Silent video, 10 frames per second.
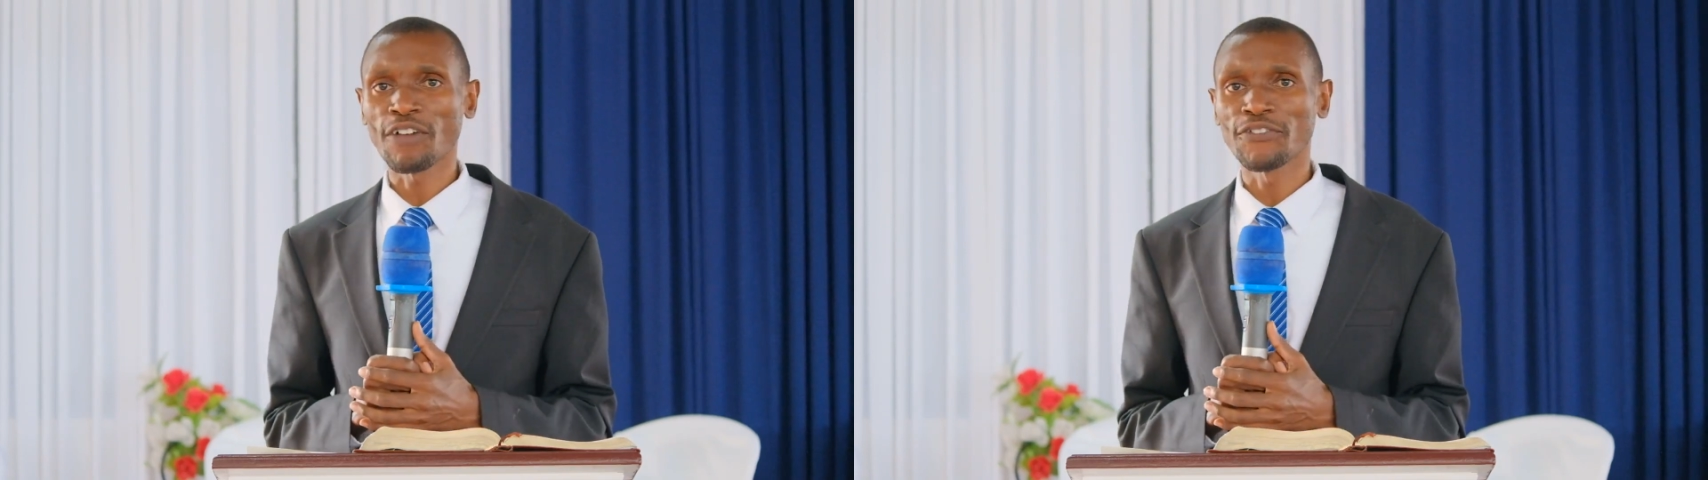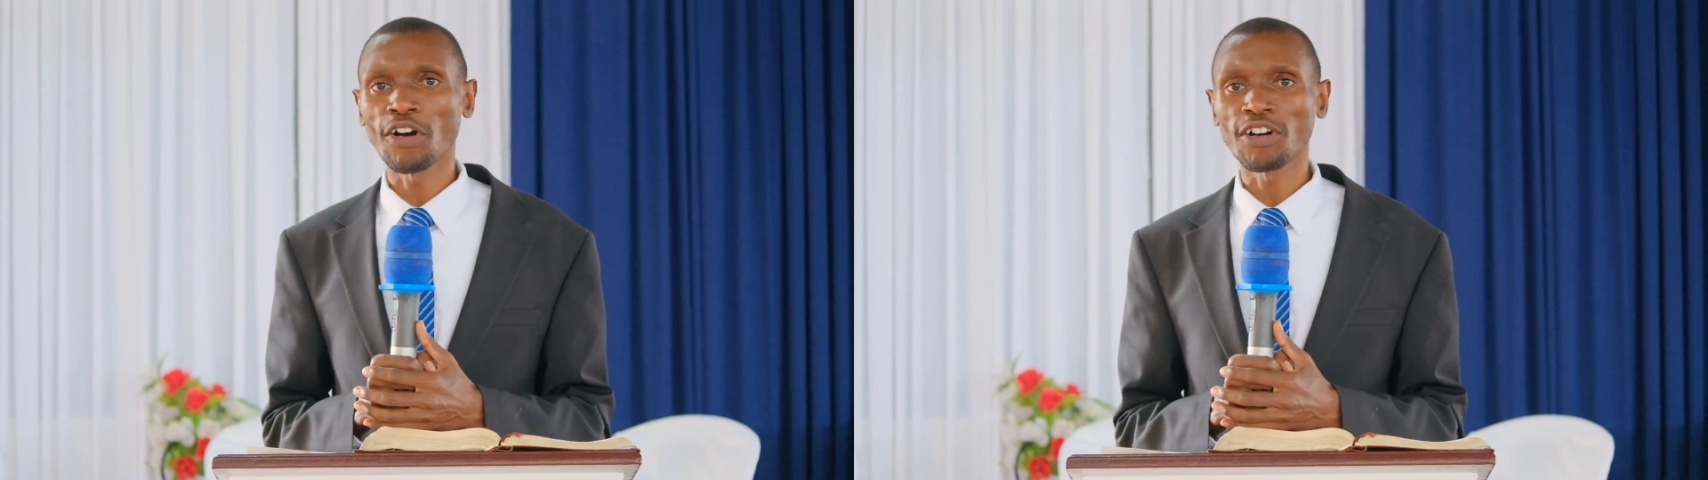
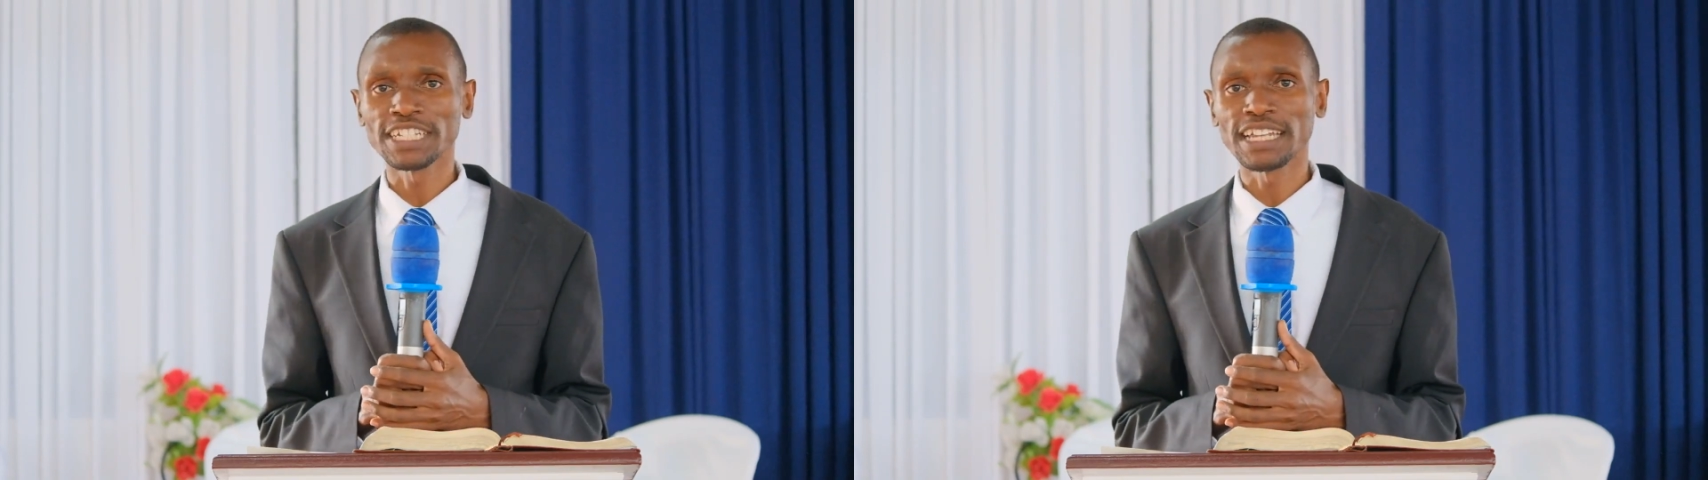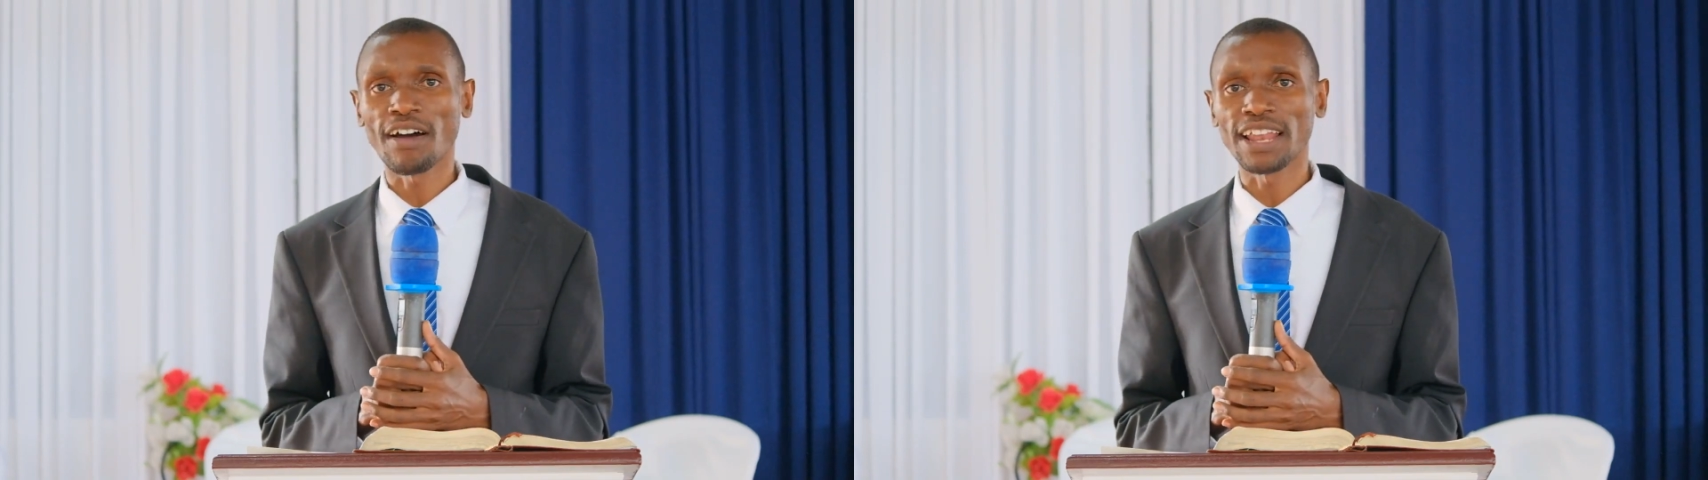of
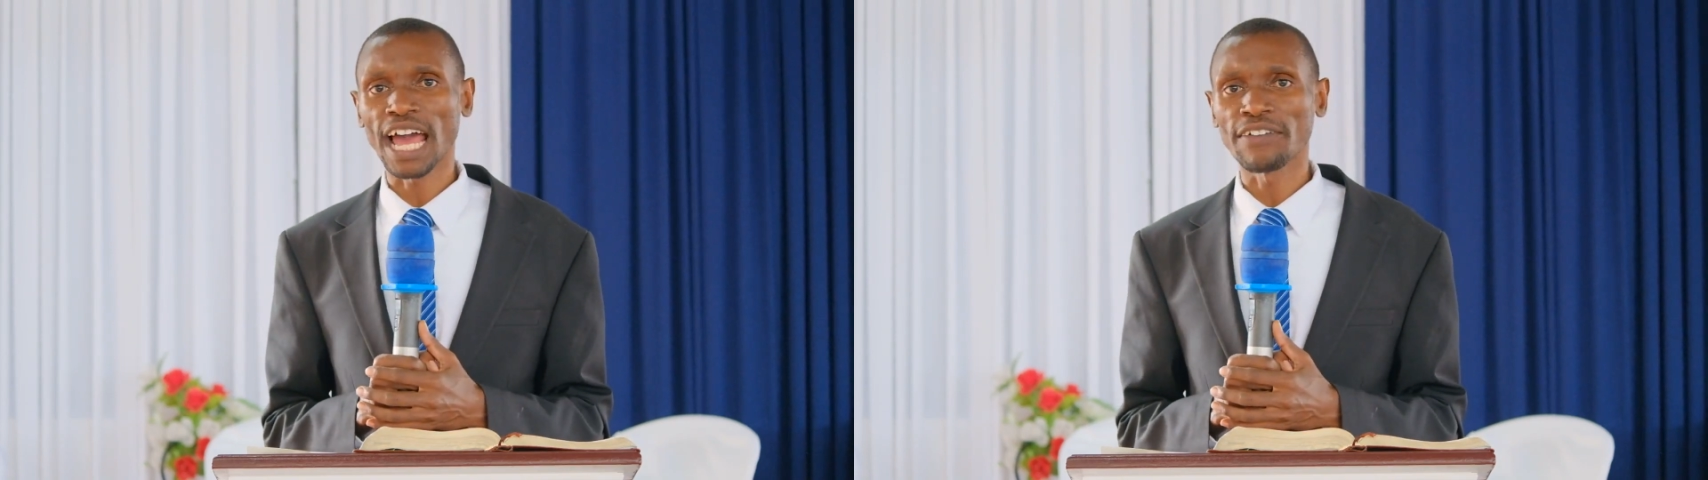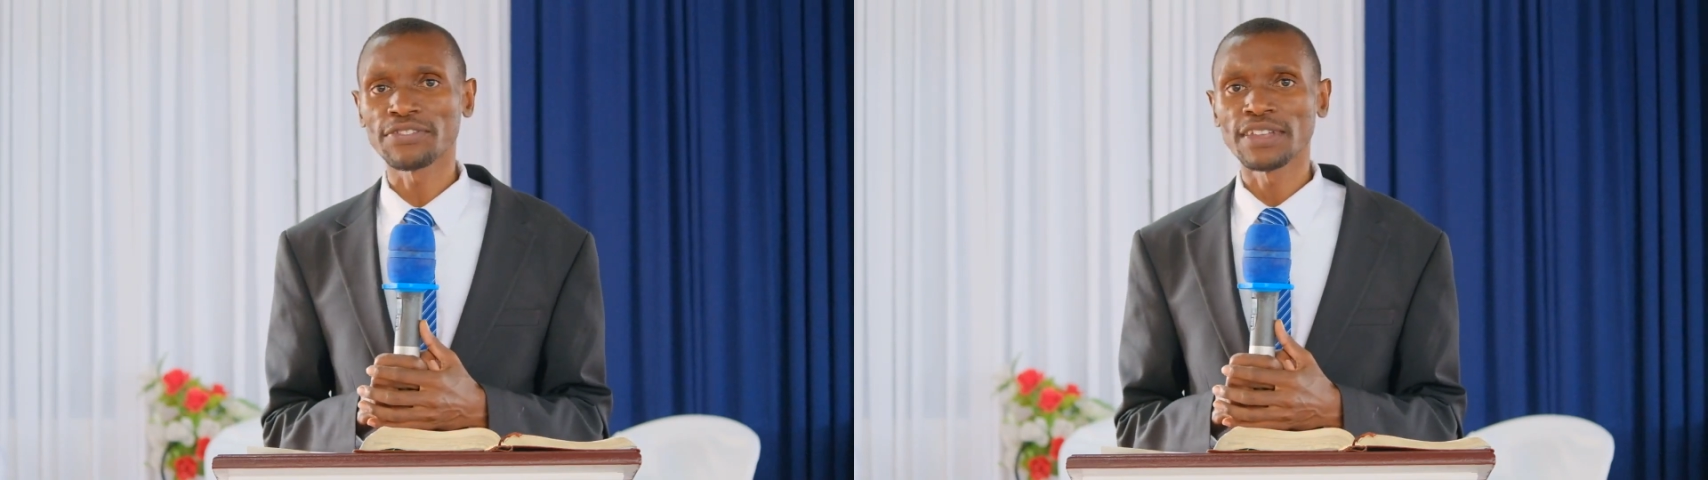God in our
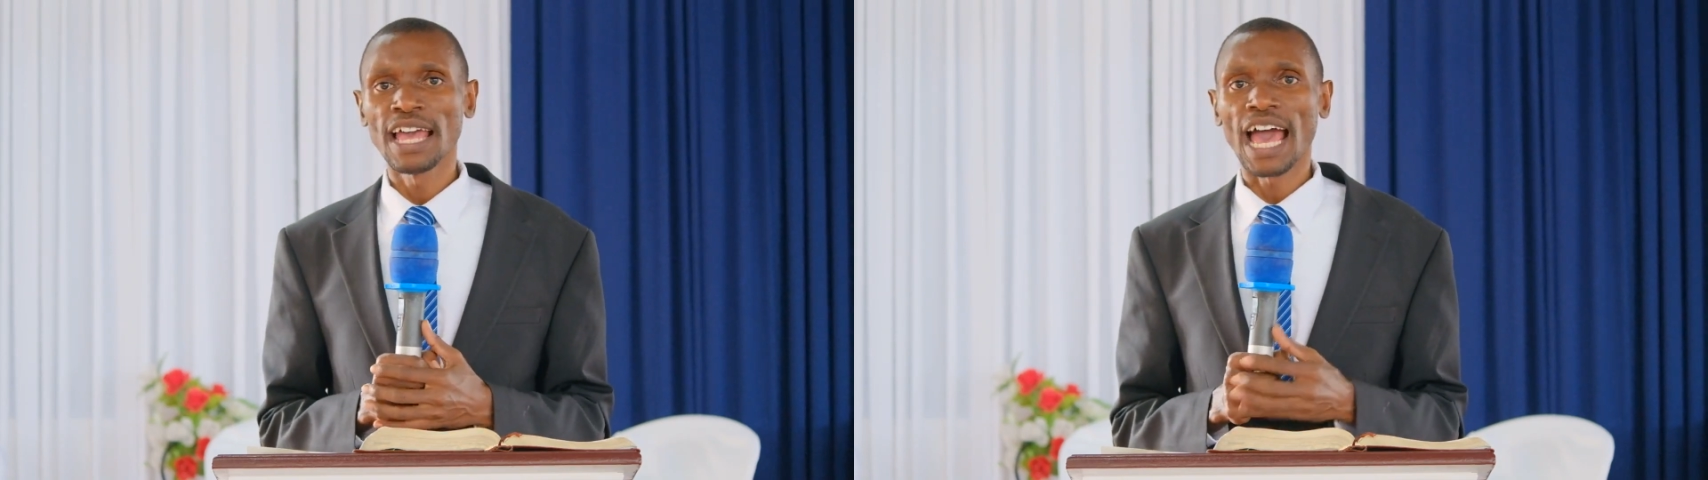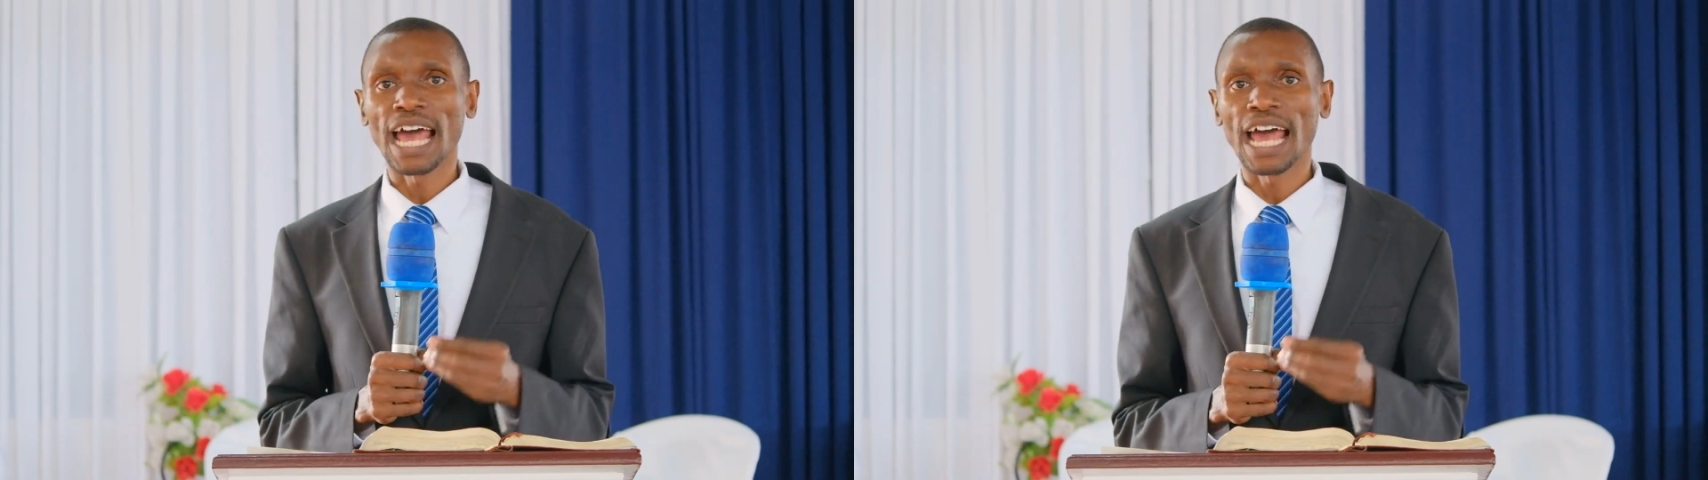lives.